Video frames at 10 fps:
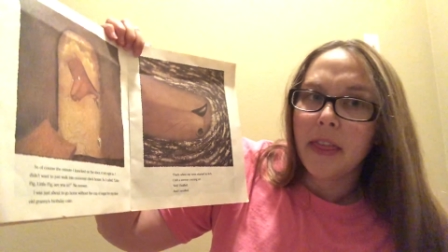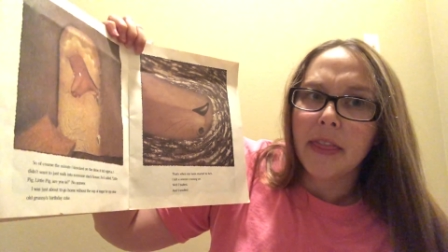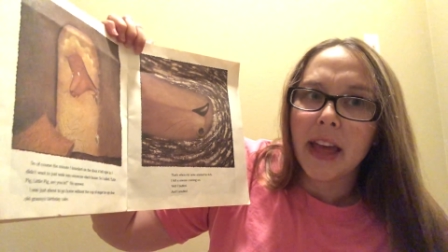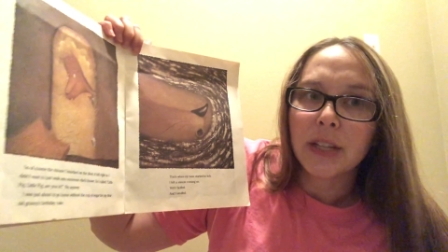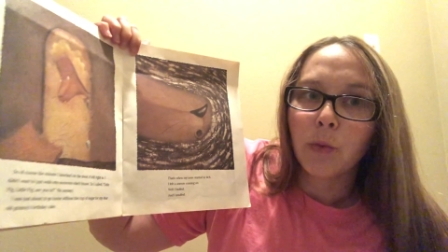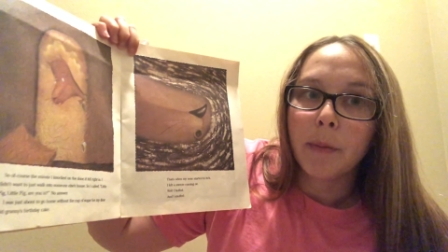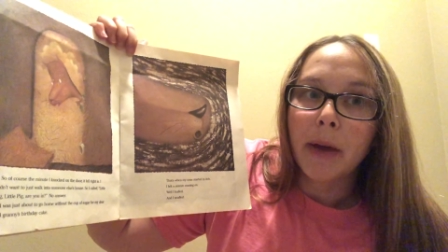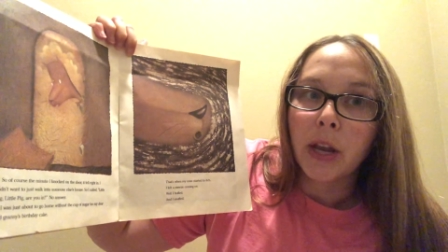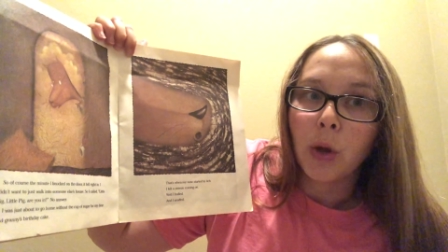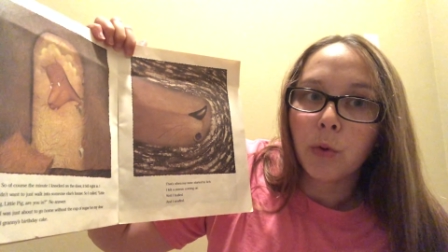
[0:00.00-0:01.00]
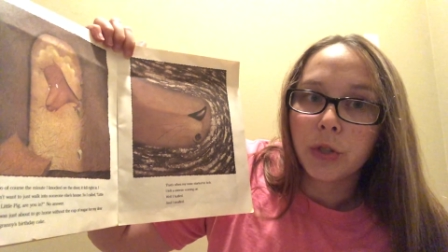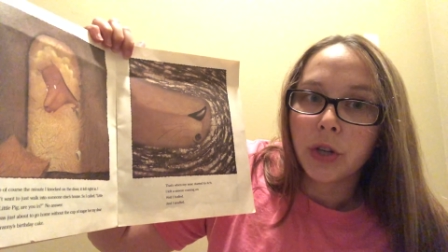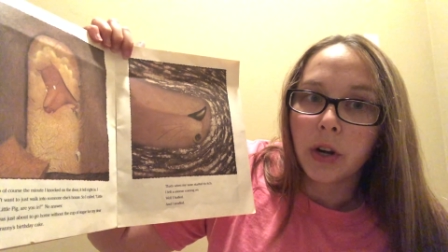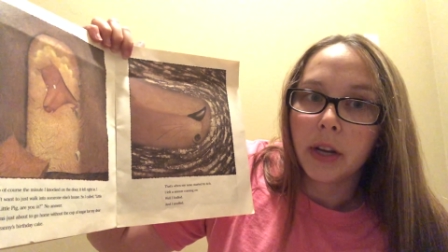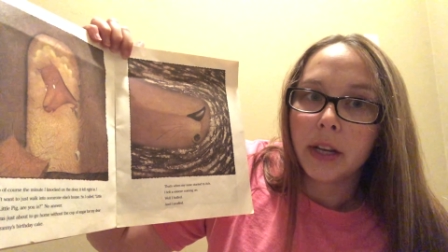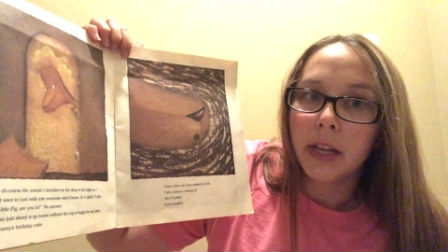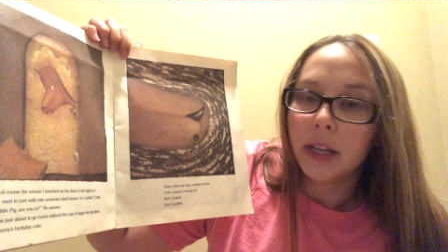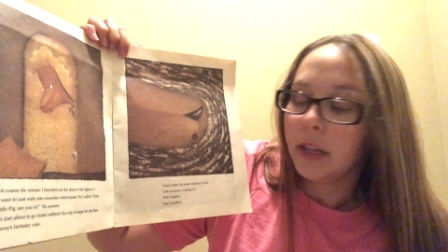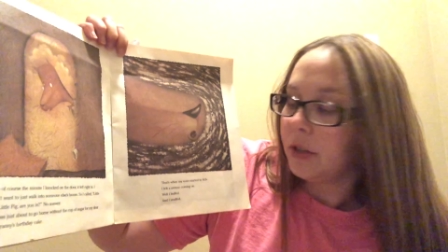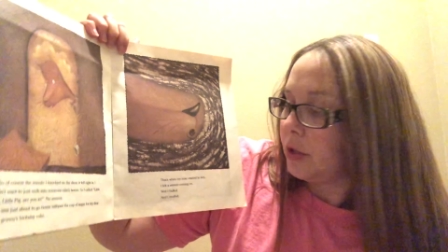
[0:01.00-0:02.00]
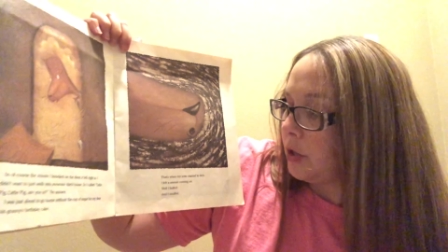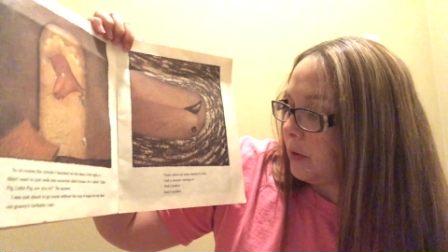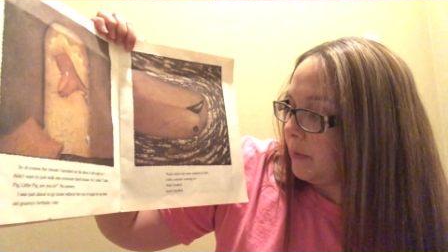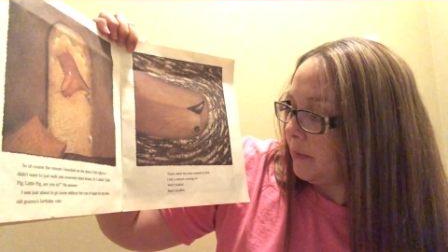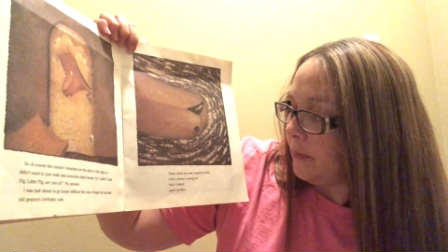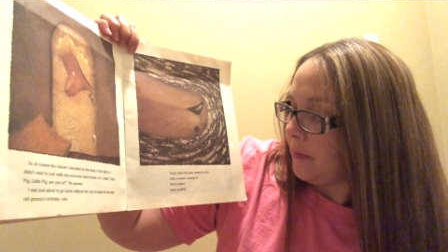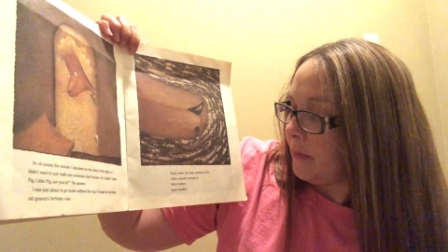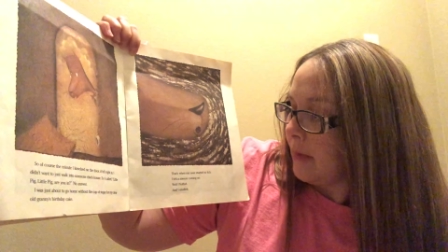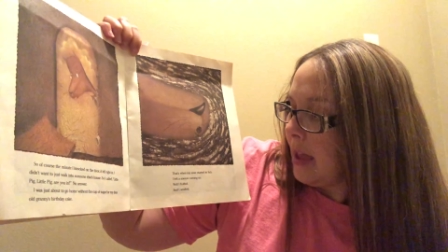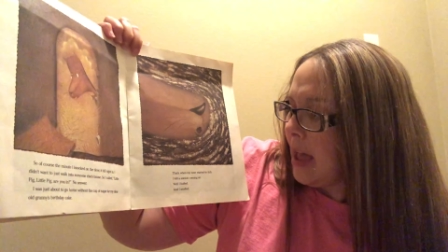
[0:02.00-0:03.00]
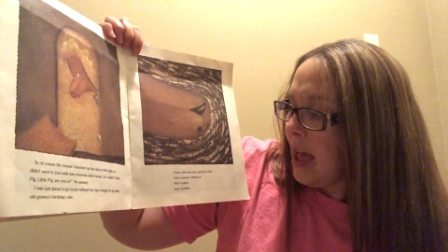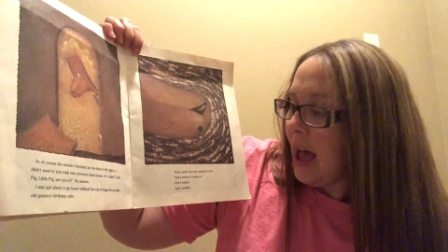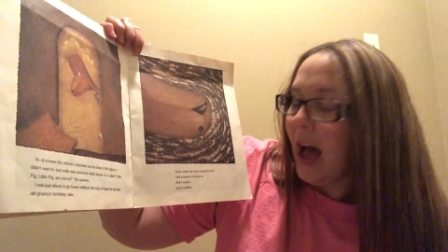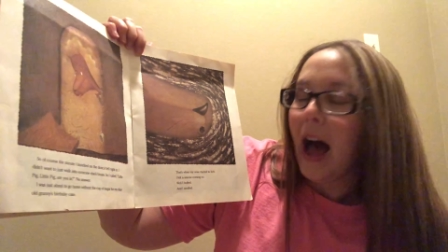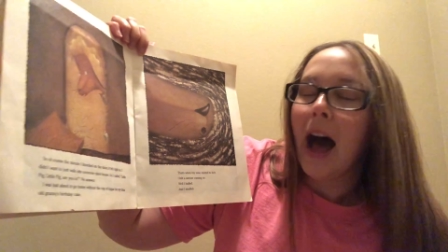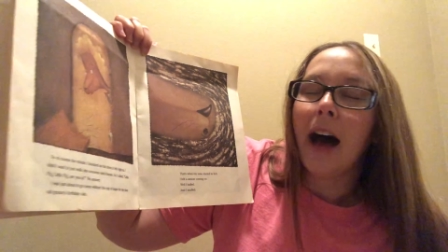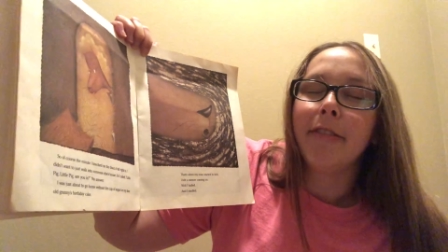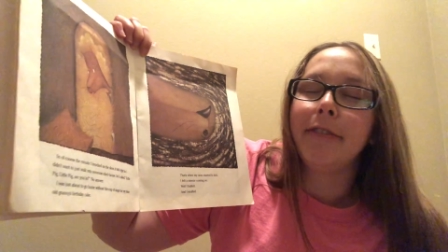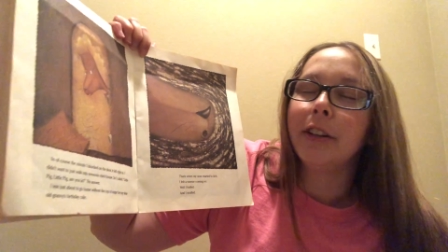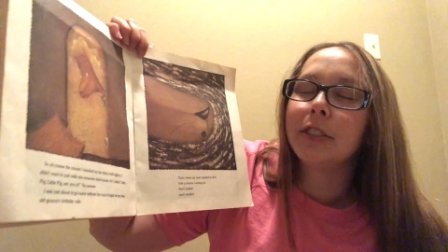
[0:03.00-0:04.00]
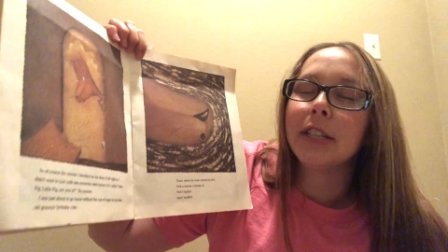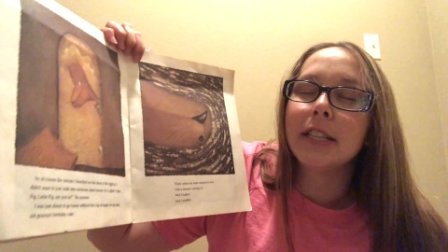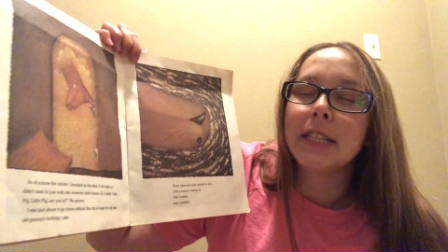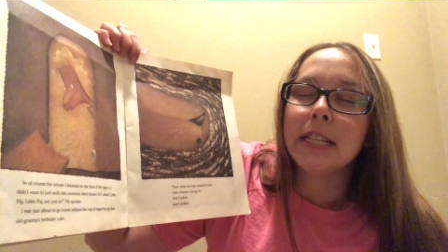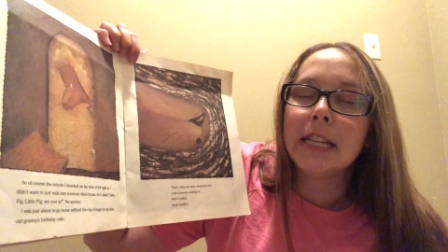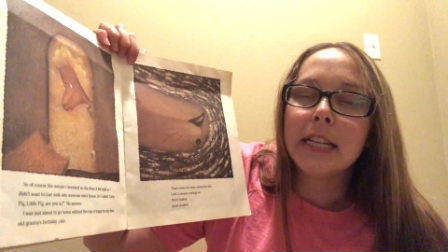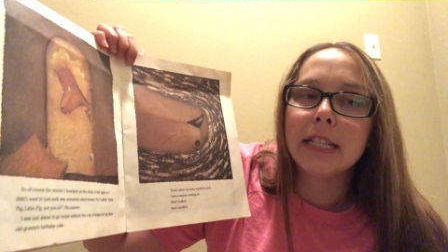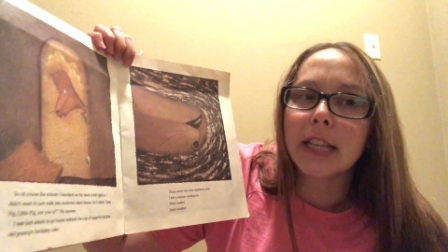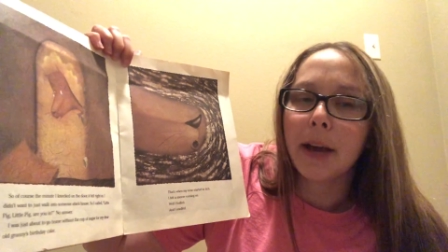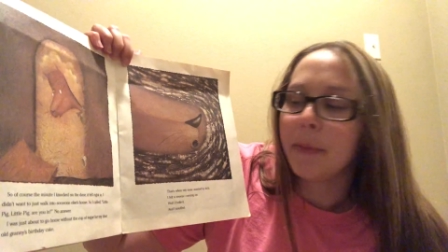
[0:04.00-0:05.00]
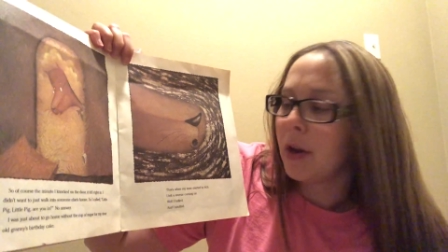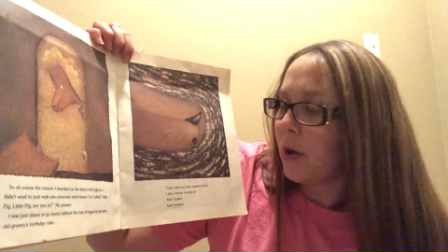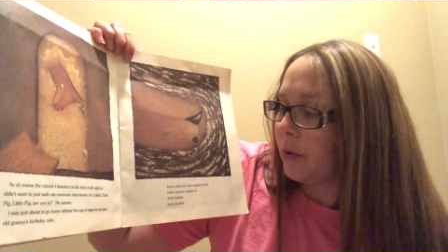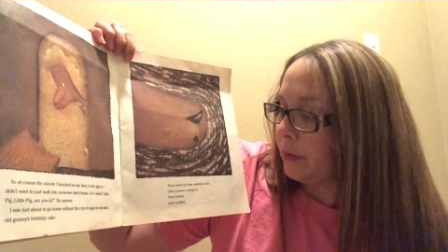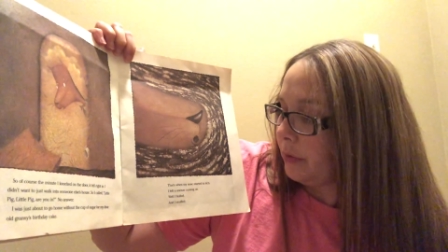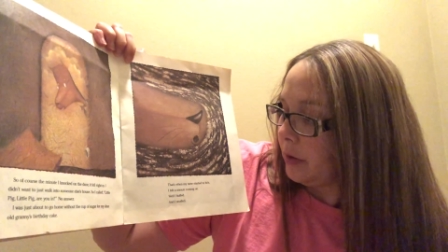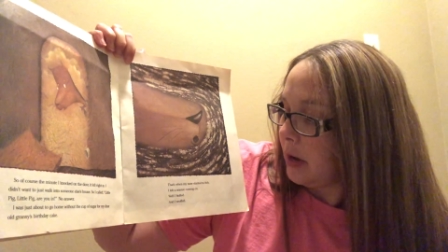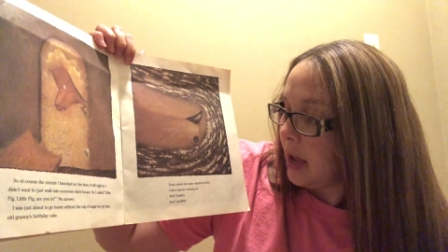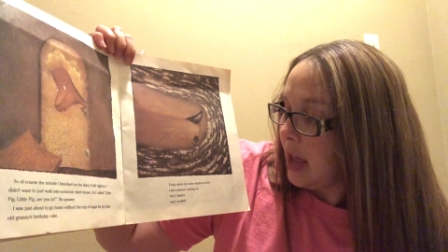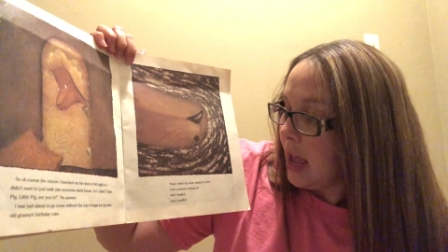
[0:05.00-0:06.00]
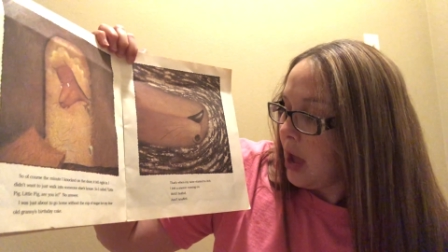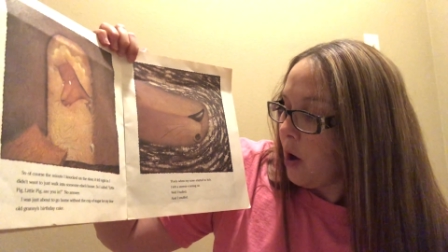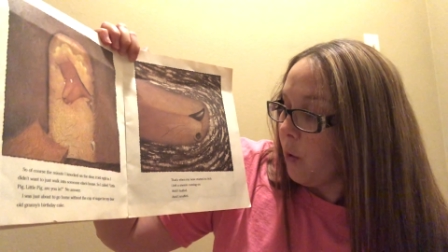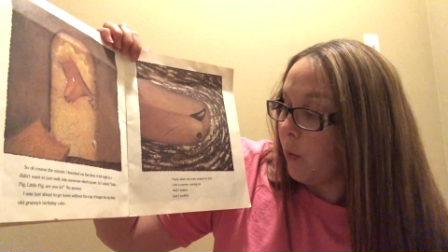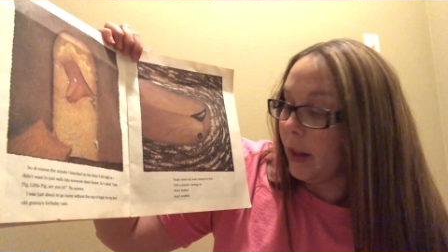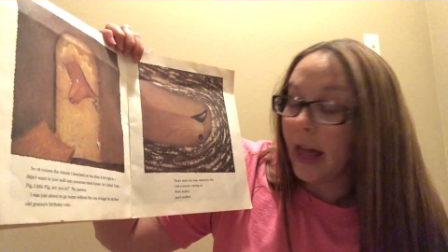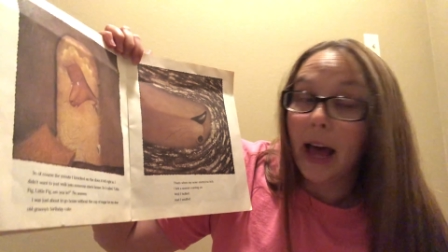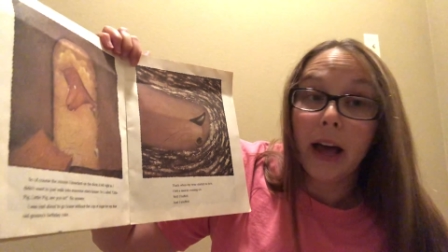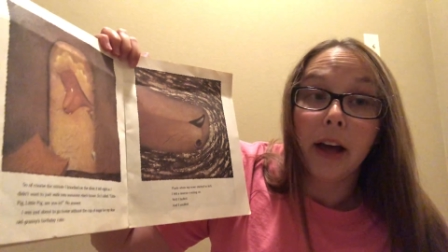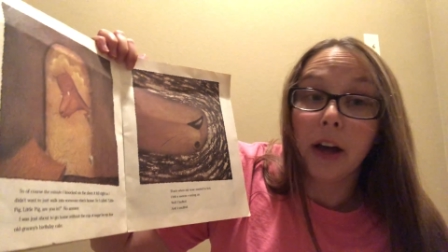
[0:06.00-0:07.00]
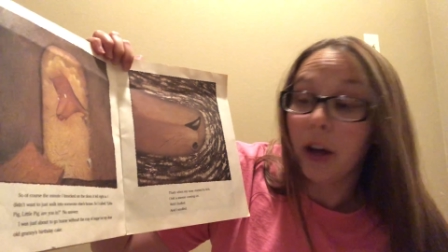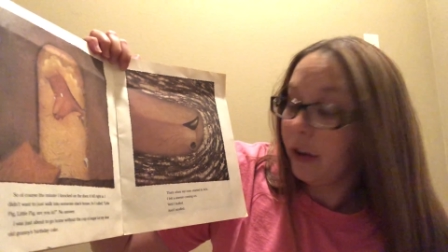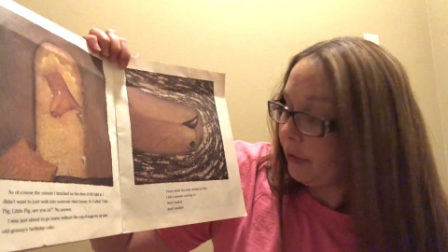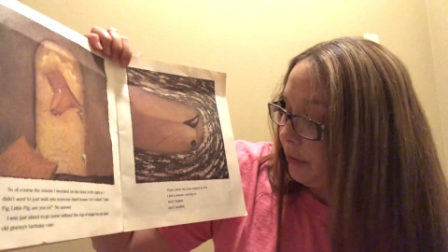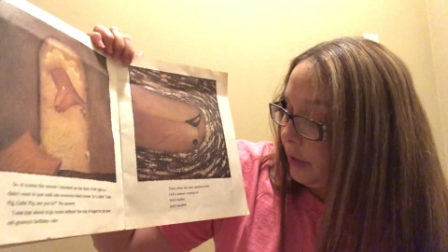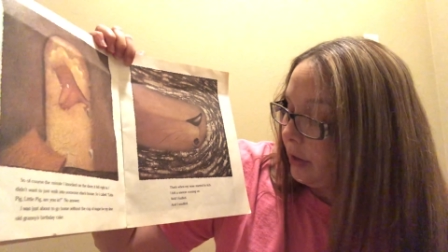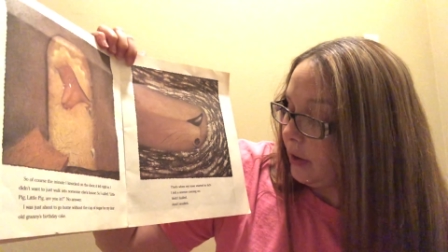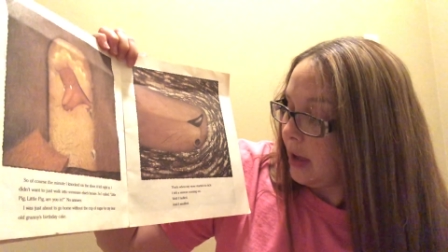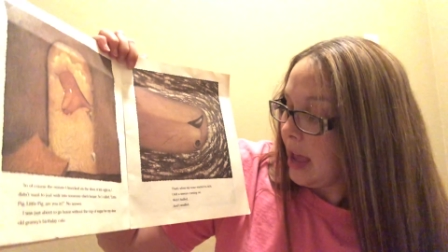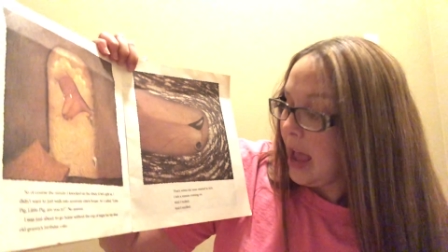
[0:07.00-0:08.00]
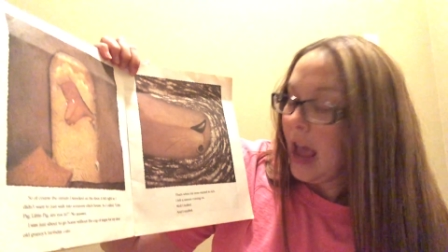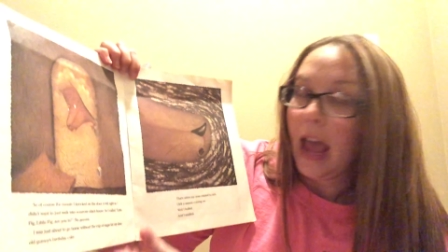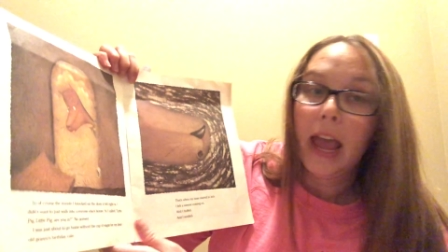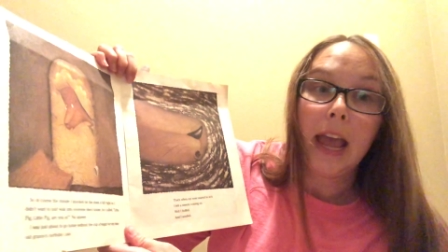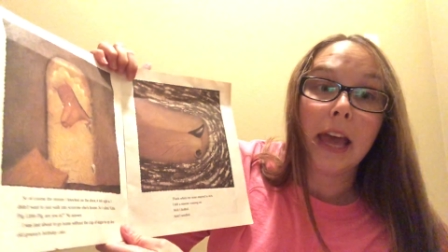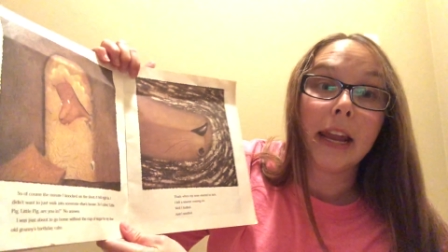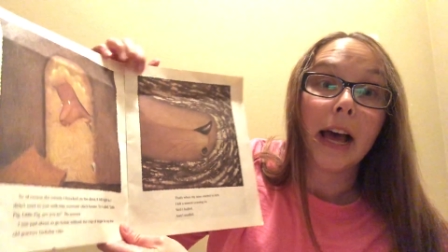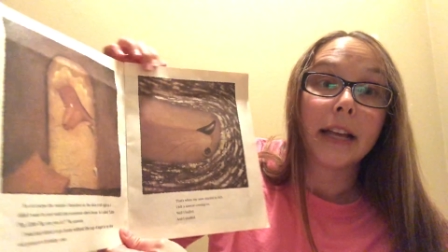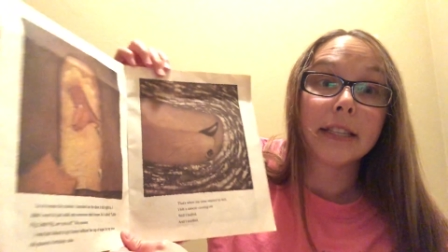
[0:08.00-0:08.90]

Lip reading: That's when my nose started to itch. I felt a sneeze coming on. Well, I huffed and I